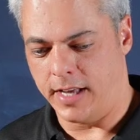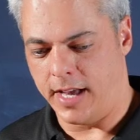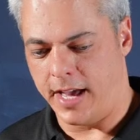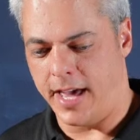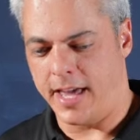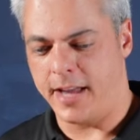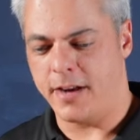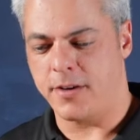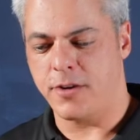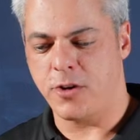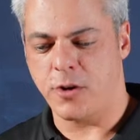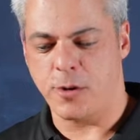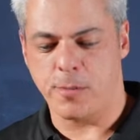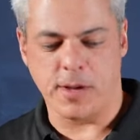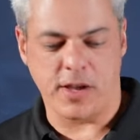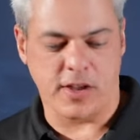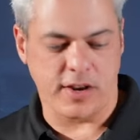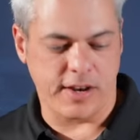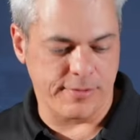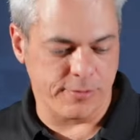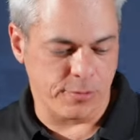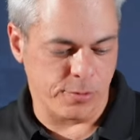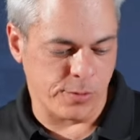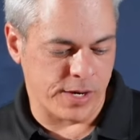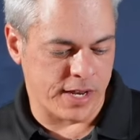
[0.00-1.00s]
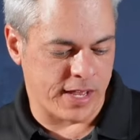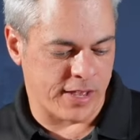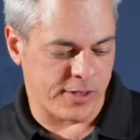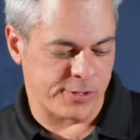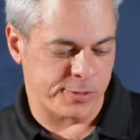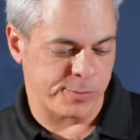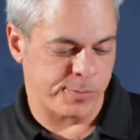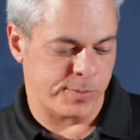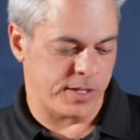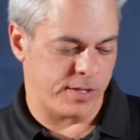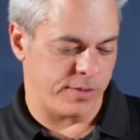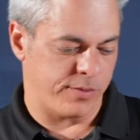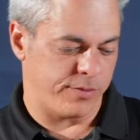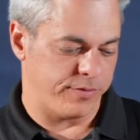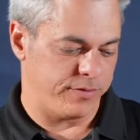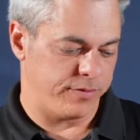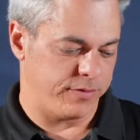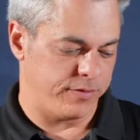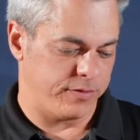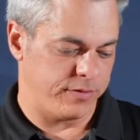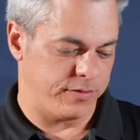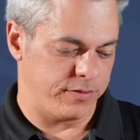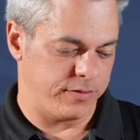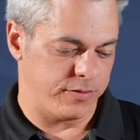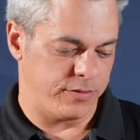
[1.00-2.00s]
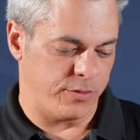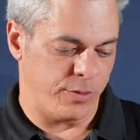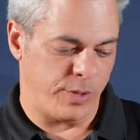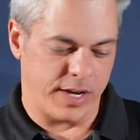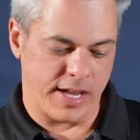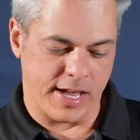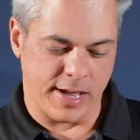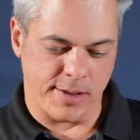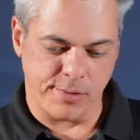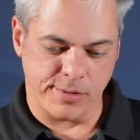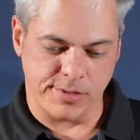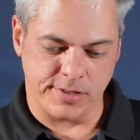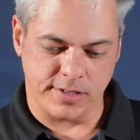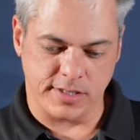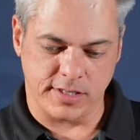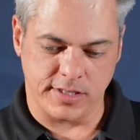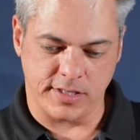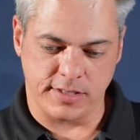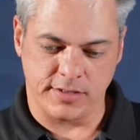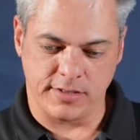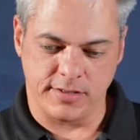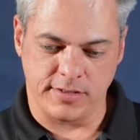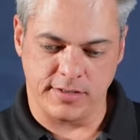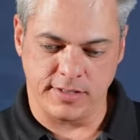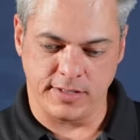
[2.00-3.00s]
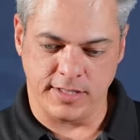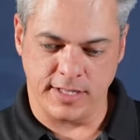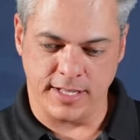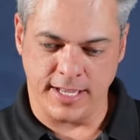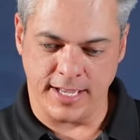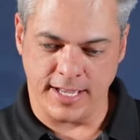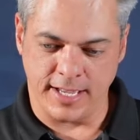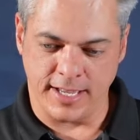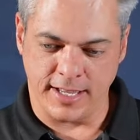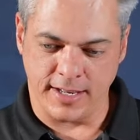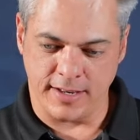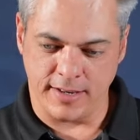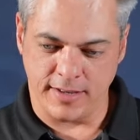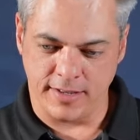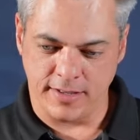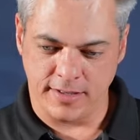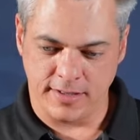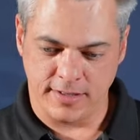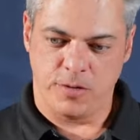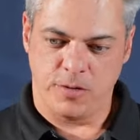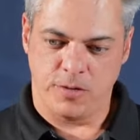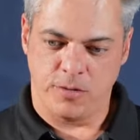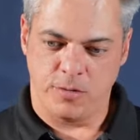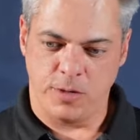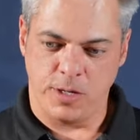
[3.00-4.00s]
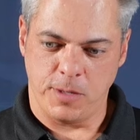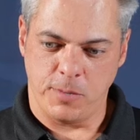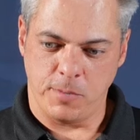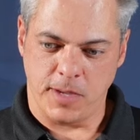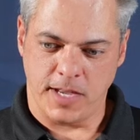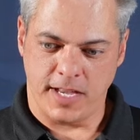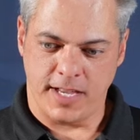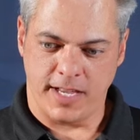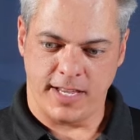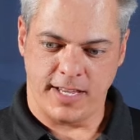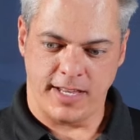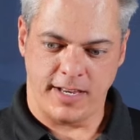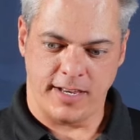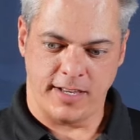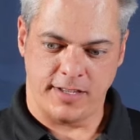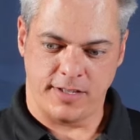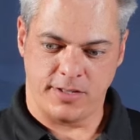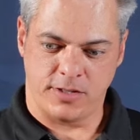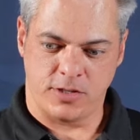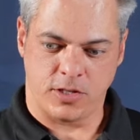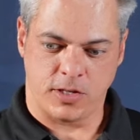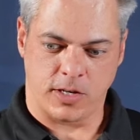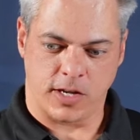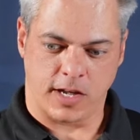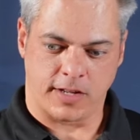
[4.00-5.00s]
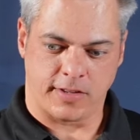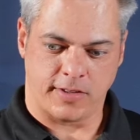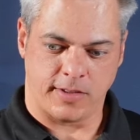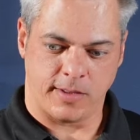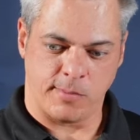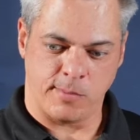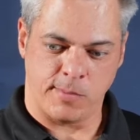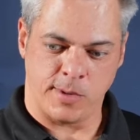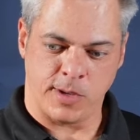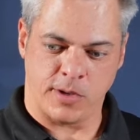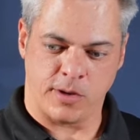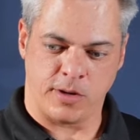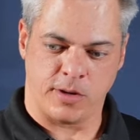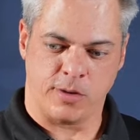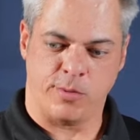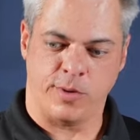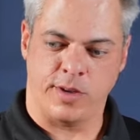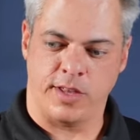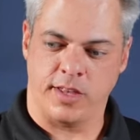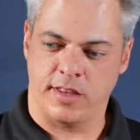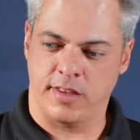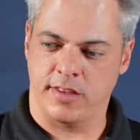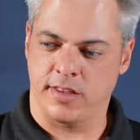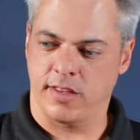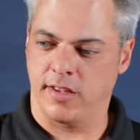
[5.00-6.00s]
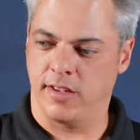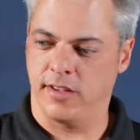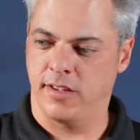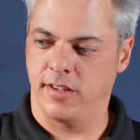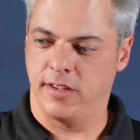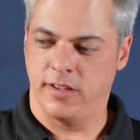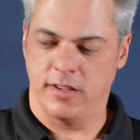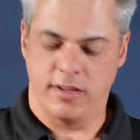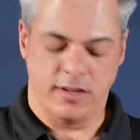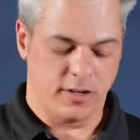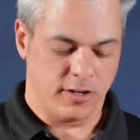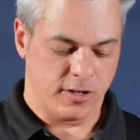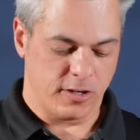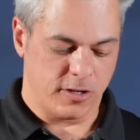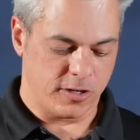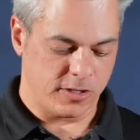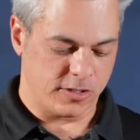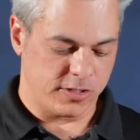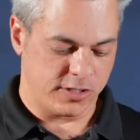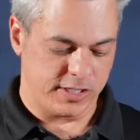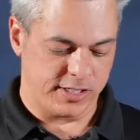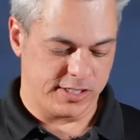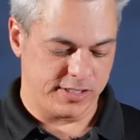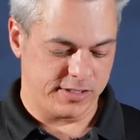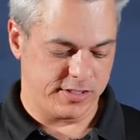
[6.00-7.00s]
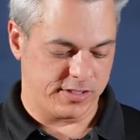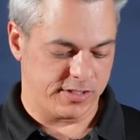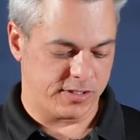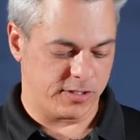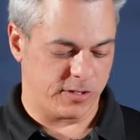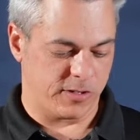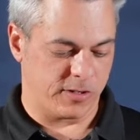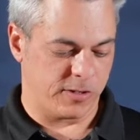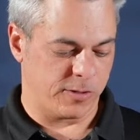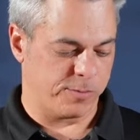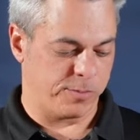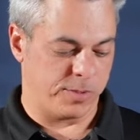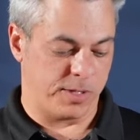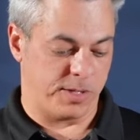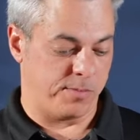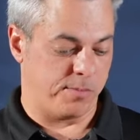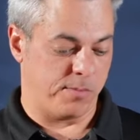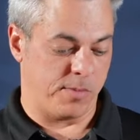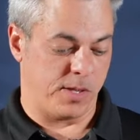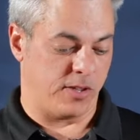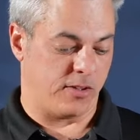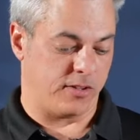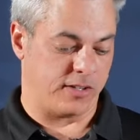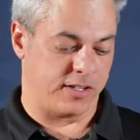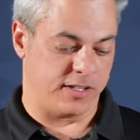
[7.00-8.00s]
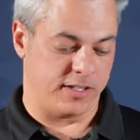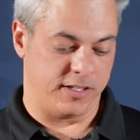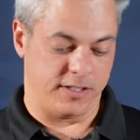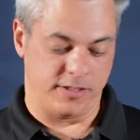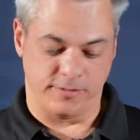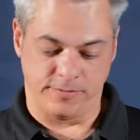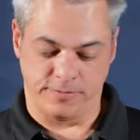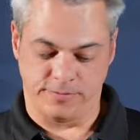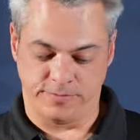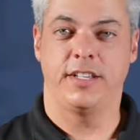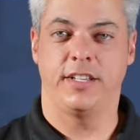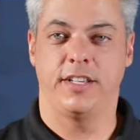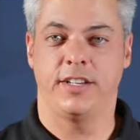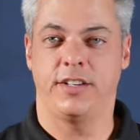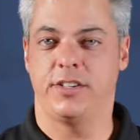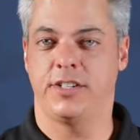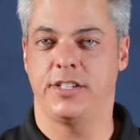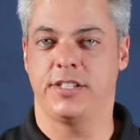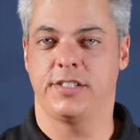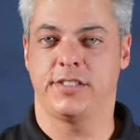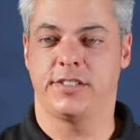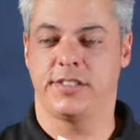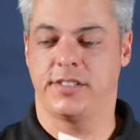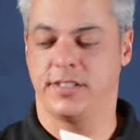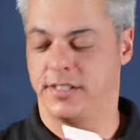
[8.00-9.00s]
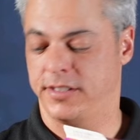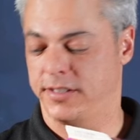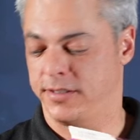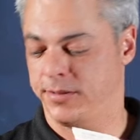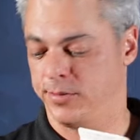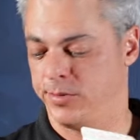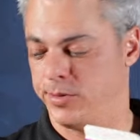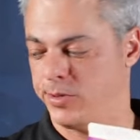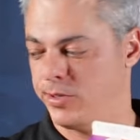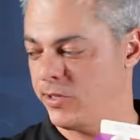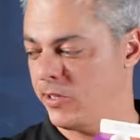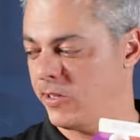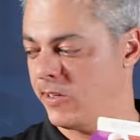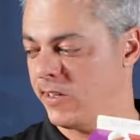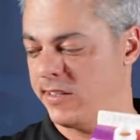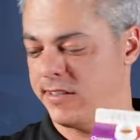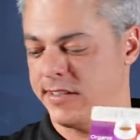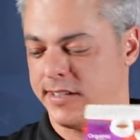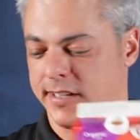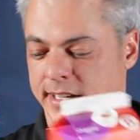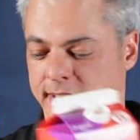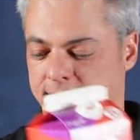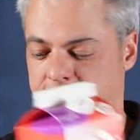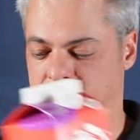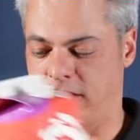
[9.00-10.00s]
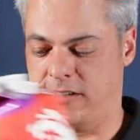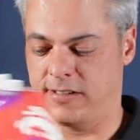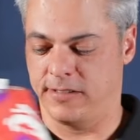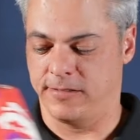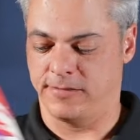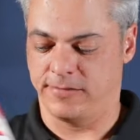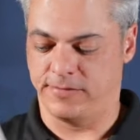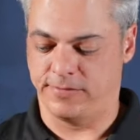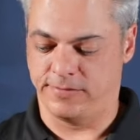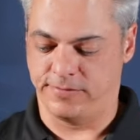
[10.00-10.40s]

I don't know about everyone else, but when I was a kid, we made chocolate milk with Hershey's syrup and milk. Just stirred it together.